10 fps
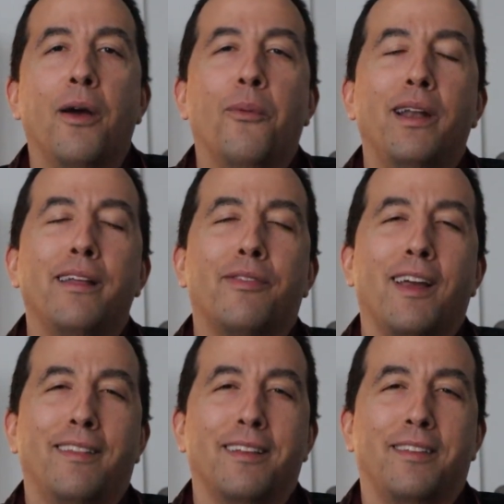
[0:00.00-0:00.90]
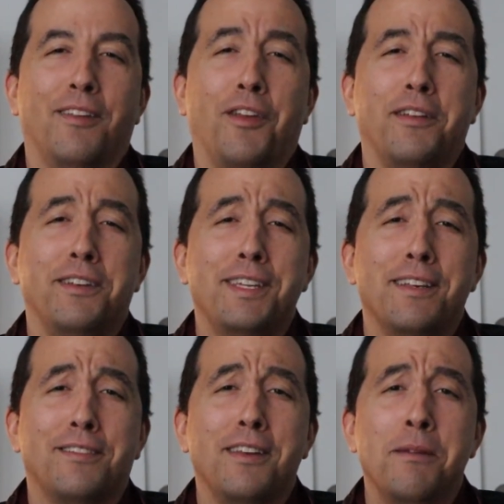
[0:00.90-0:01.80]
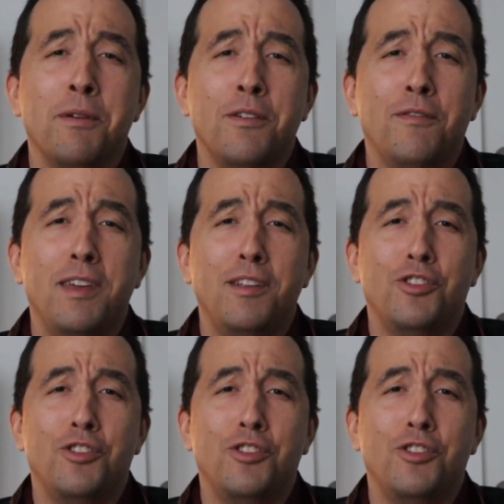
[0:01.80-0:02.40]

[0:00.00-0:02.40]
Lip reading: What do you think this is, a Disney movie,